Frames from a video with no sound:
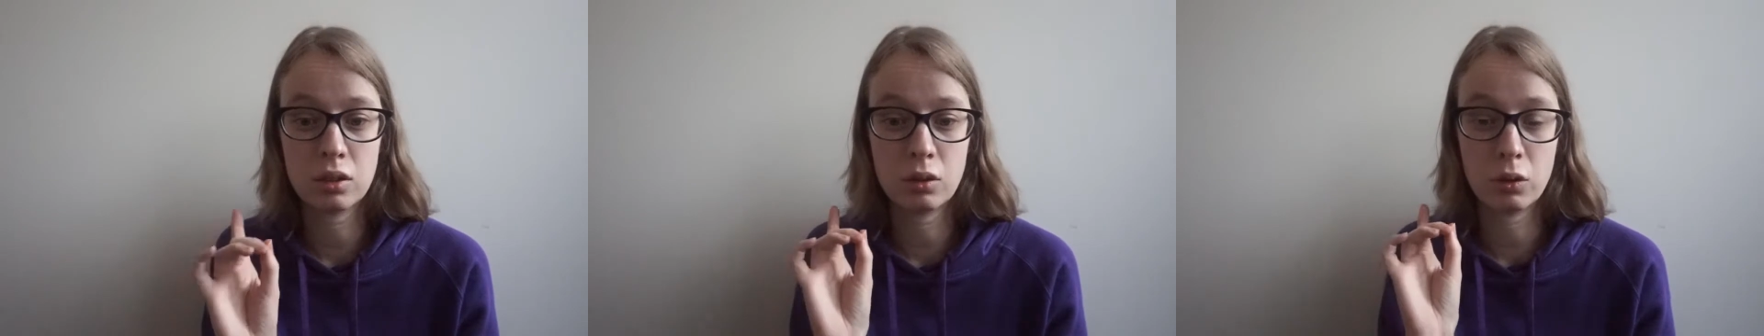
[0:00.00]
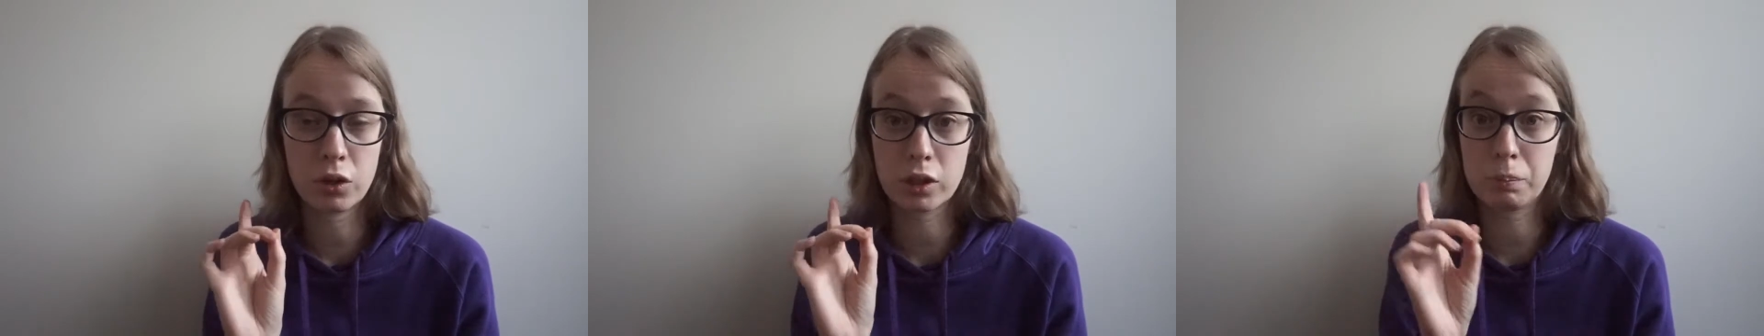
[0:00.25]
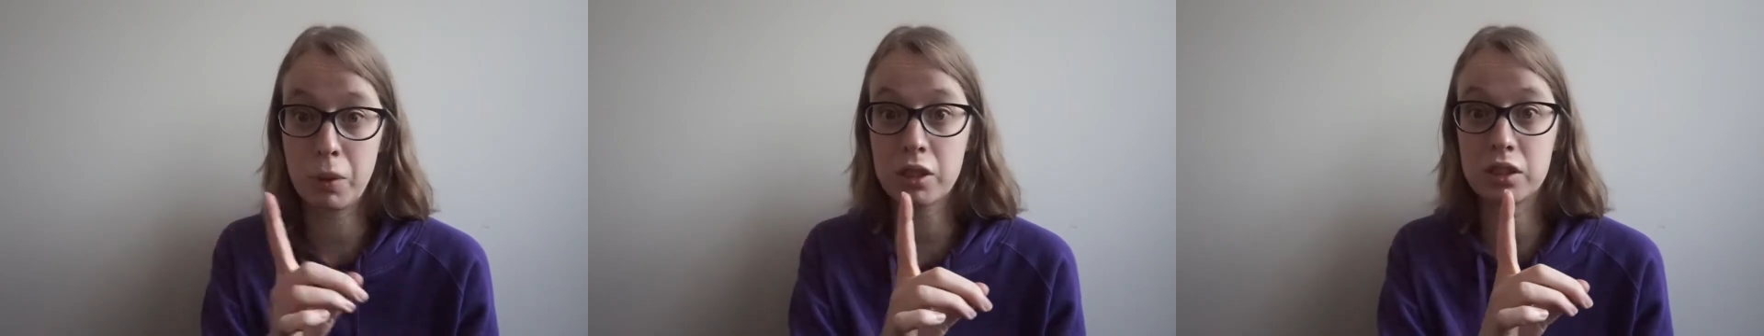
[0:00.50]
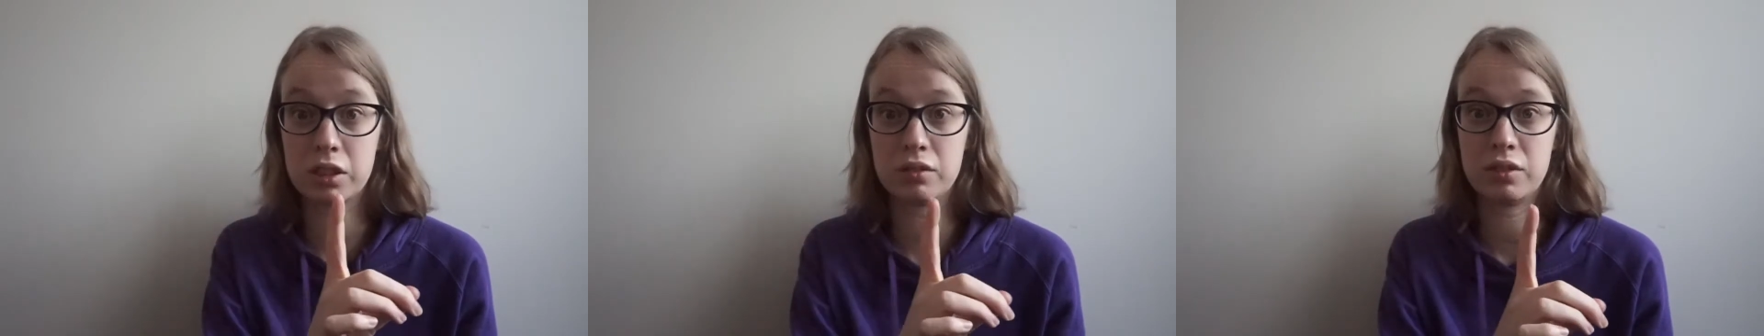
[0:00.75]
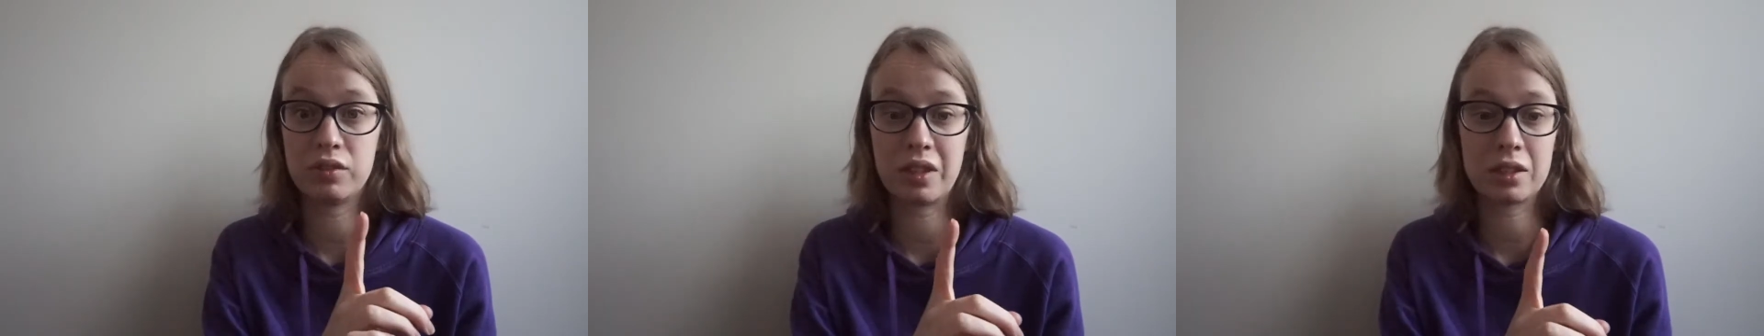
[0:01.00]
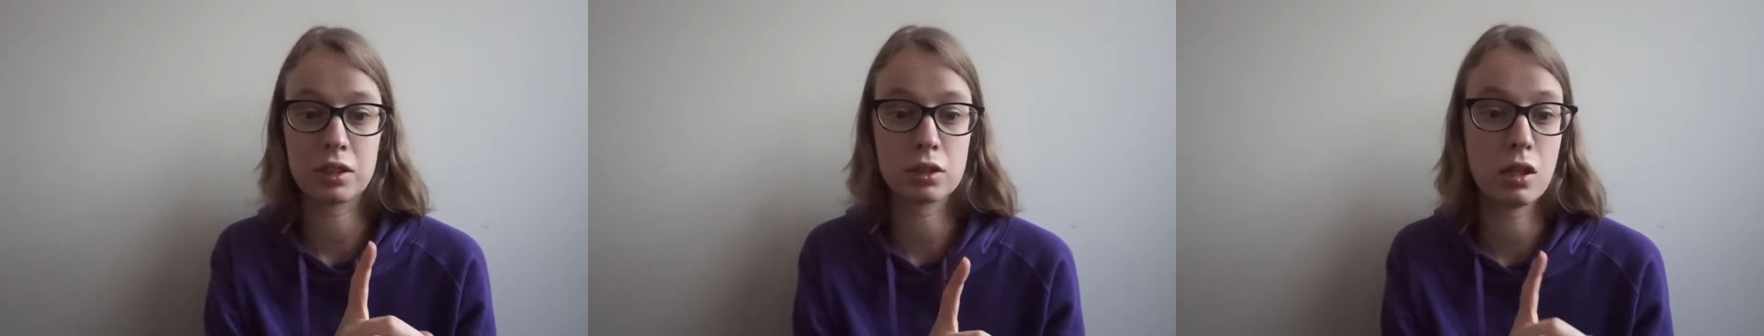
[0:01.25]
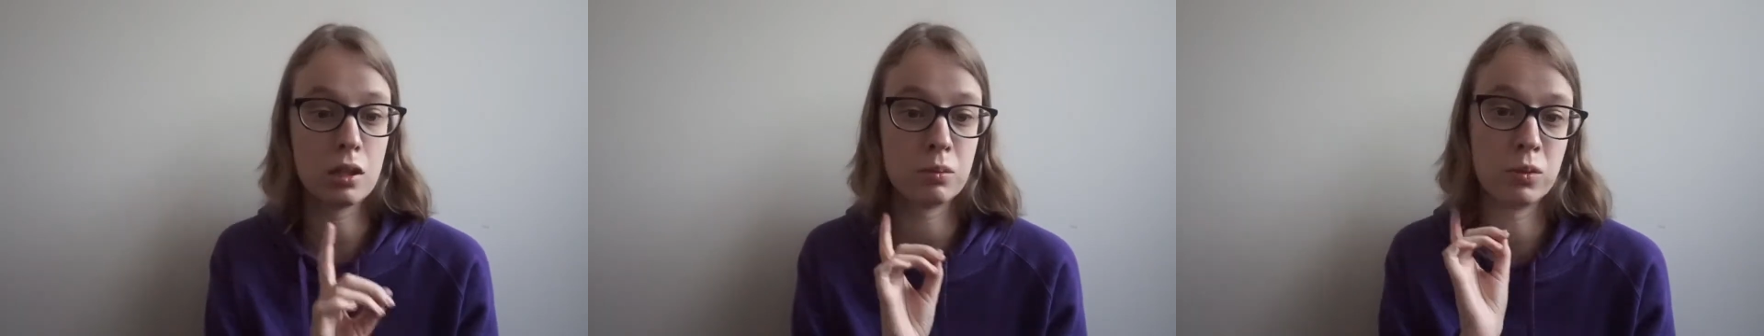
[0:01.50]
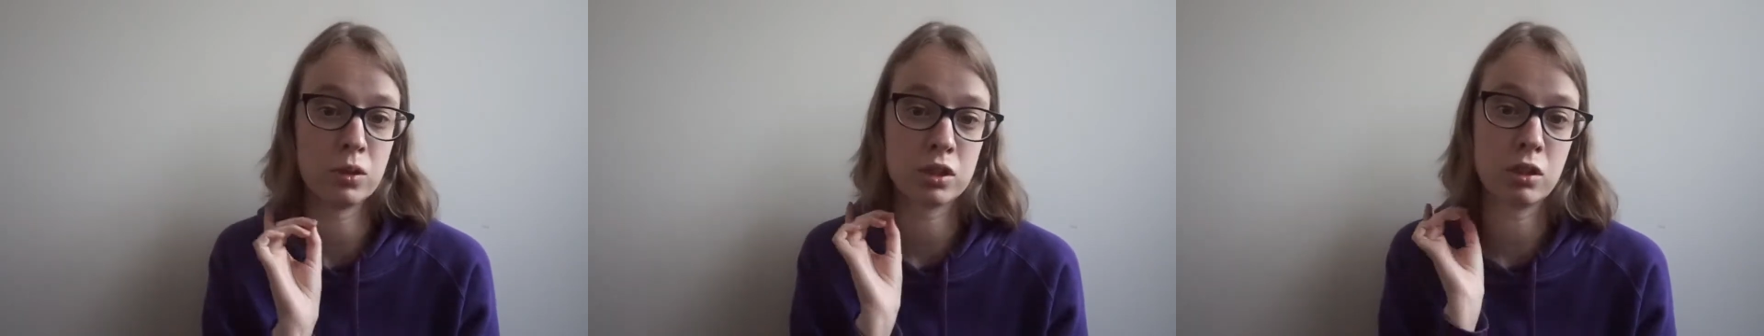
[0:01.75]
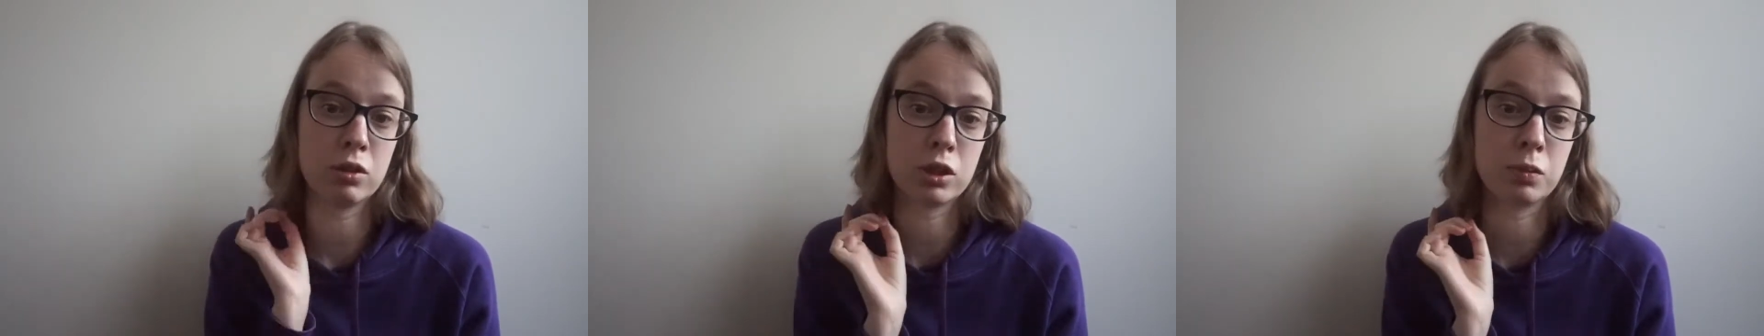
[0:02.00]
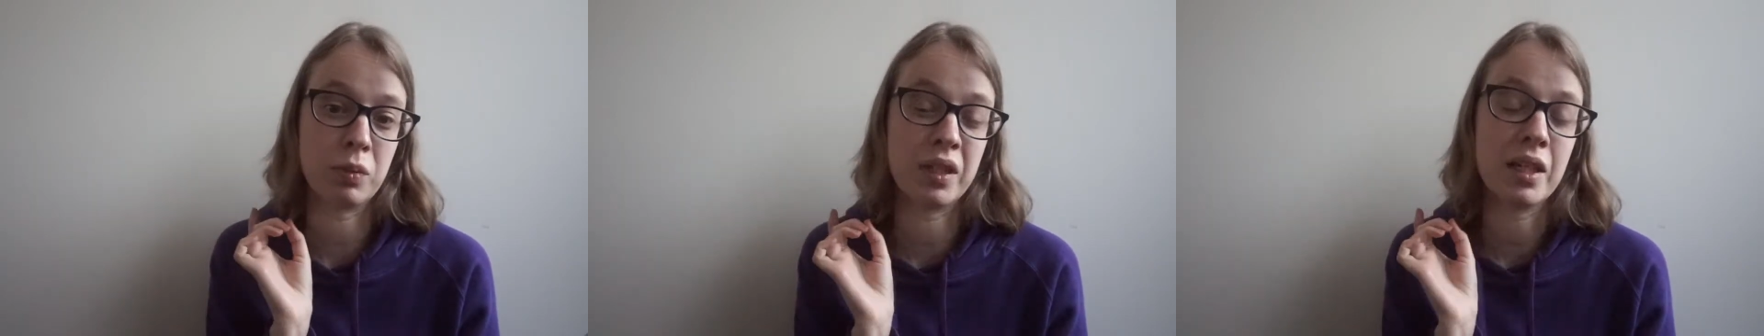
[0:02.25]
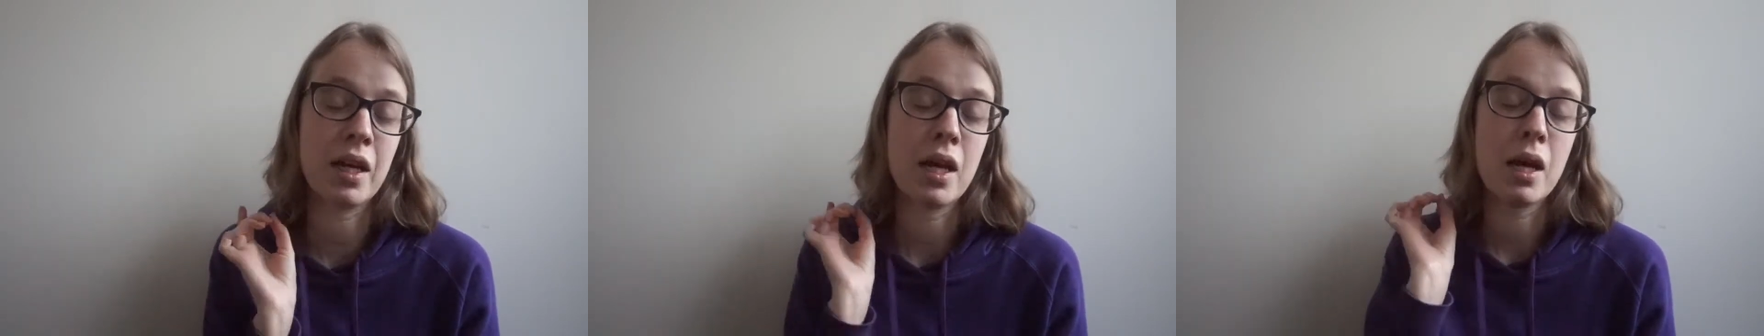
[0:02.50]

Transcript: Or the positive effect is gone, more so to speak.